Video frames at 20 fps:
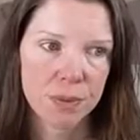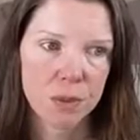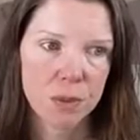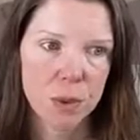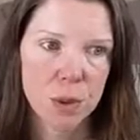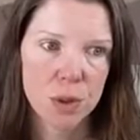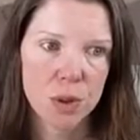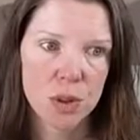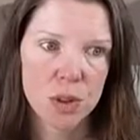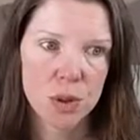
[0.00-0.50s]

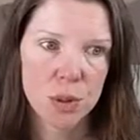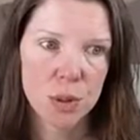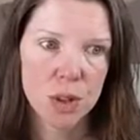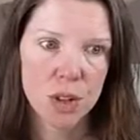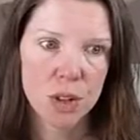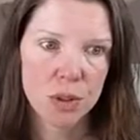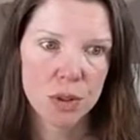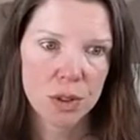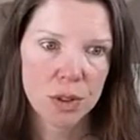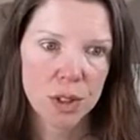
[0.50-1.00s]
We use the
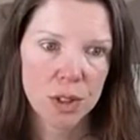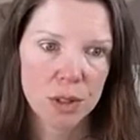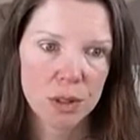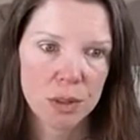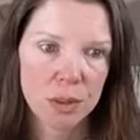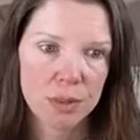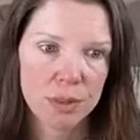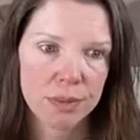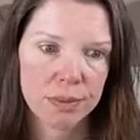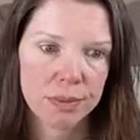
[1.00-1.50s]
window
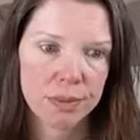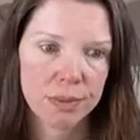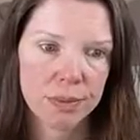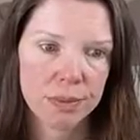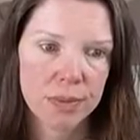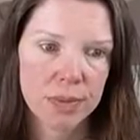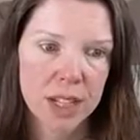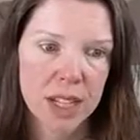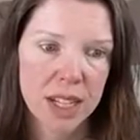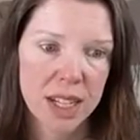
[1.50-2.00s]
film.
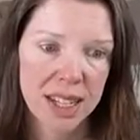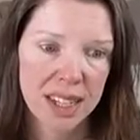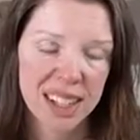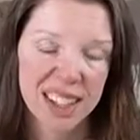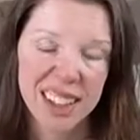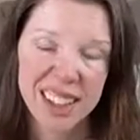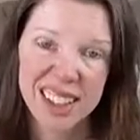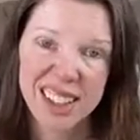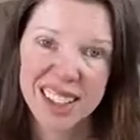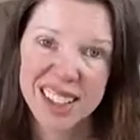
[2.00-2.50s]

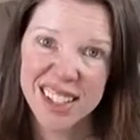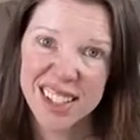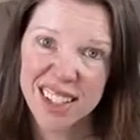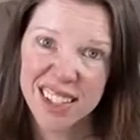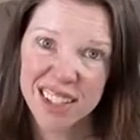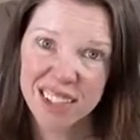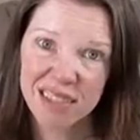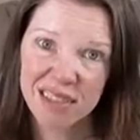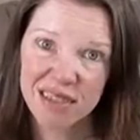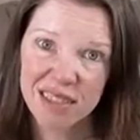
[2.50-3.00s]
I think that's
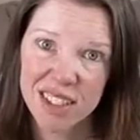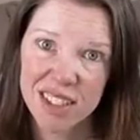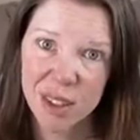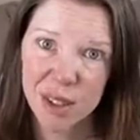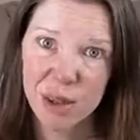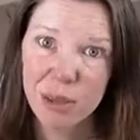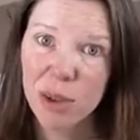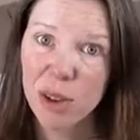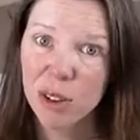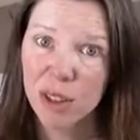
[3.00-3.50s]
it.
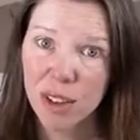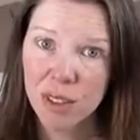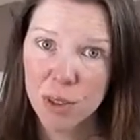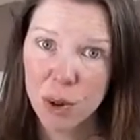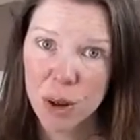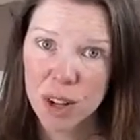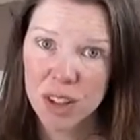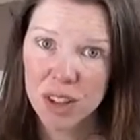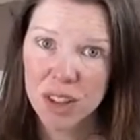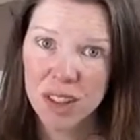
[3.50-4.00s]
So let me know if you
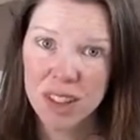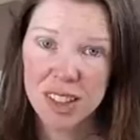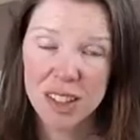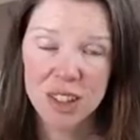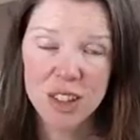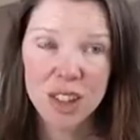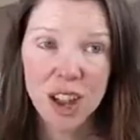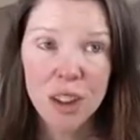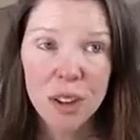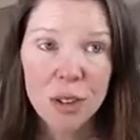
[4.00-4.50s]
have questions.
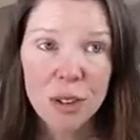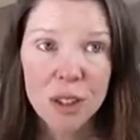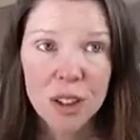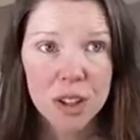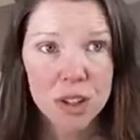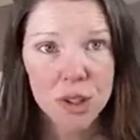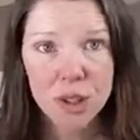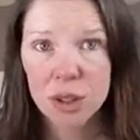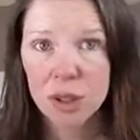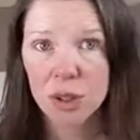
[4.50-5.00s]
There's other
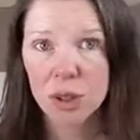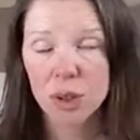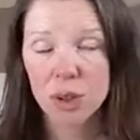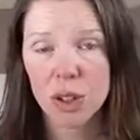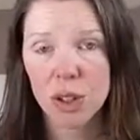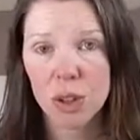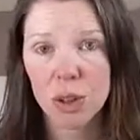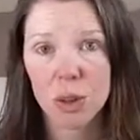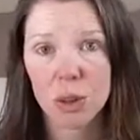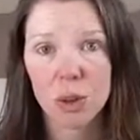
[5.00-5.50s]
things you can do
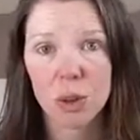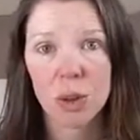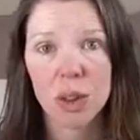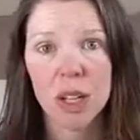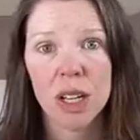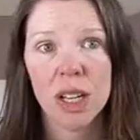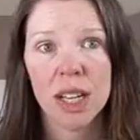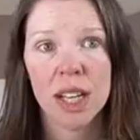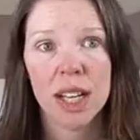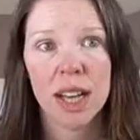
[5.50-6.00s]
too.
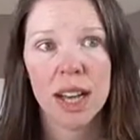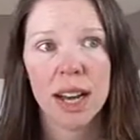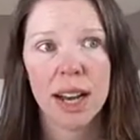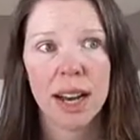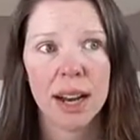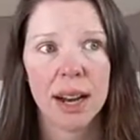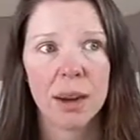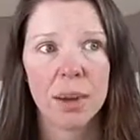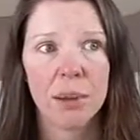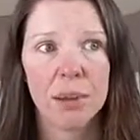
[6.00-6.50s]

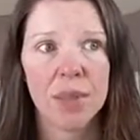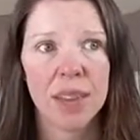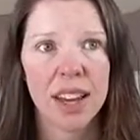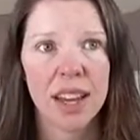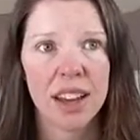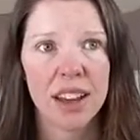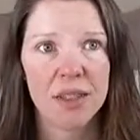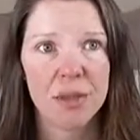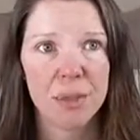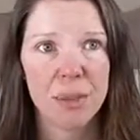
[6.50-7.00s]
They
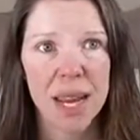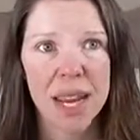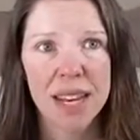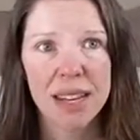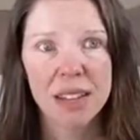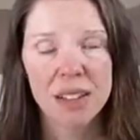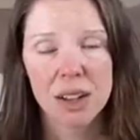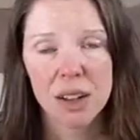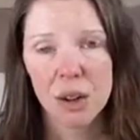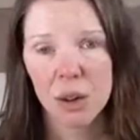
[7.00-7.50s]
have
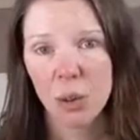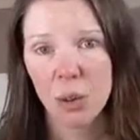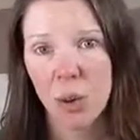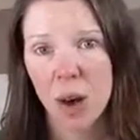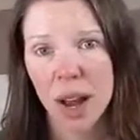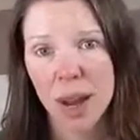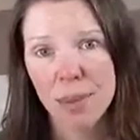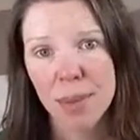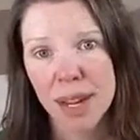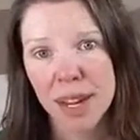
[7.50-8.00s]
paint called
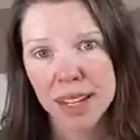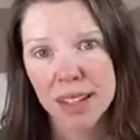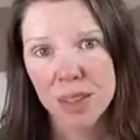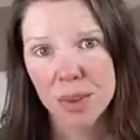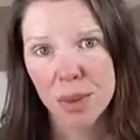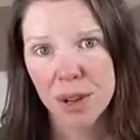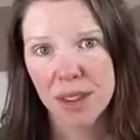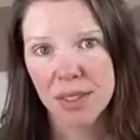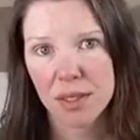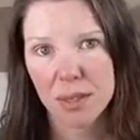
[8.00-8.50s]

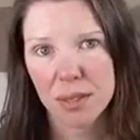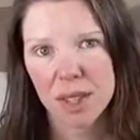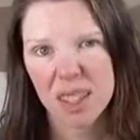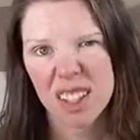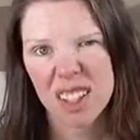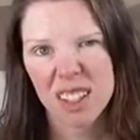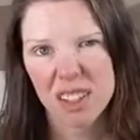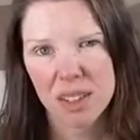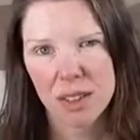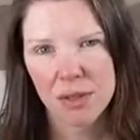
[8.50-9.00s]
Y-paint. We haven't
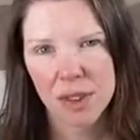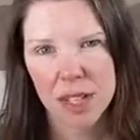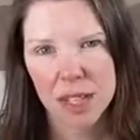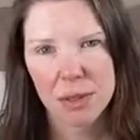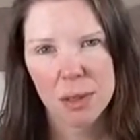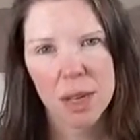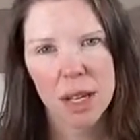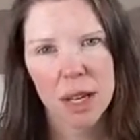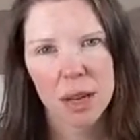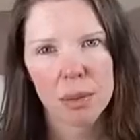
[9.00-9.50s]
made this
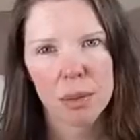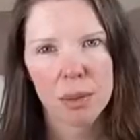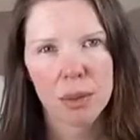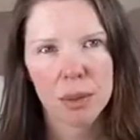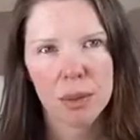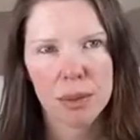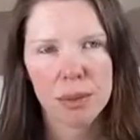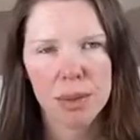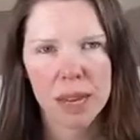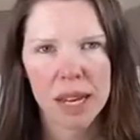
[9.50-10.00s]
investment yet,
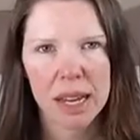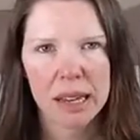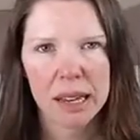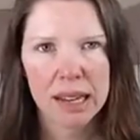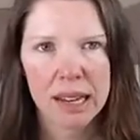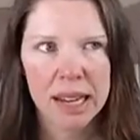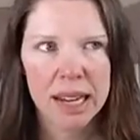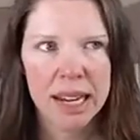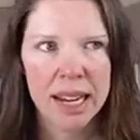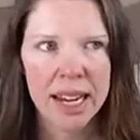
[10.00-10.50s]
but we
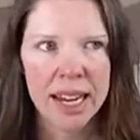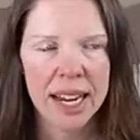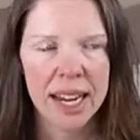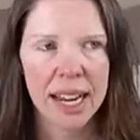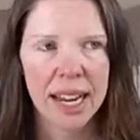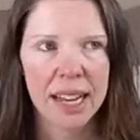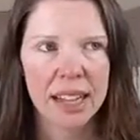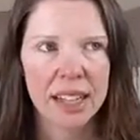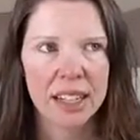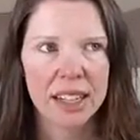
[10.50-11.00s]
may.
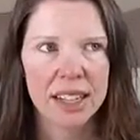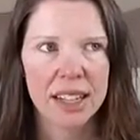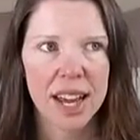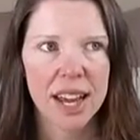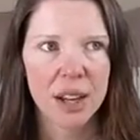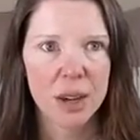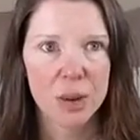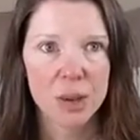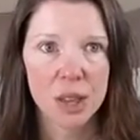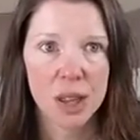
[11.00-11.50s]
And
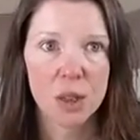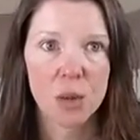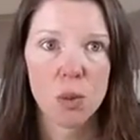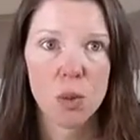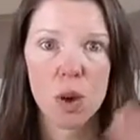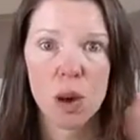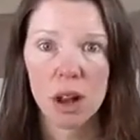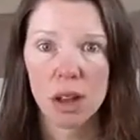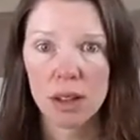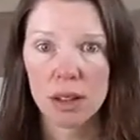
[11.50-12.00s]
that goes on the
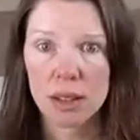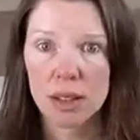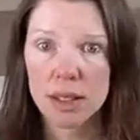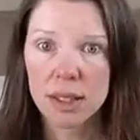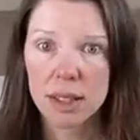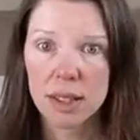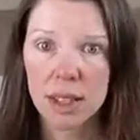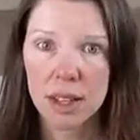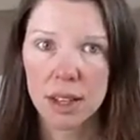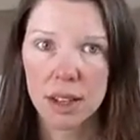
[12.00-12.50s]

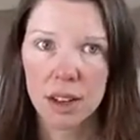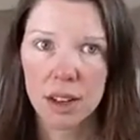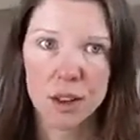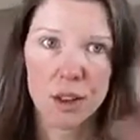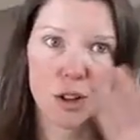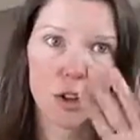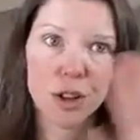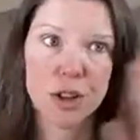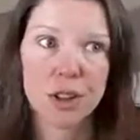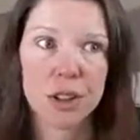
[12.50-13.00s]
walls
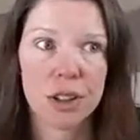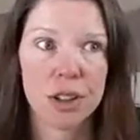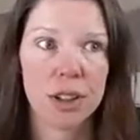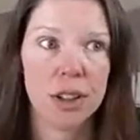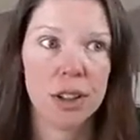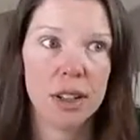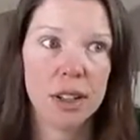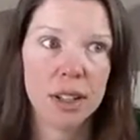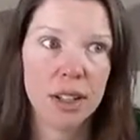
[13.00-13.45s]
under your,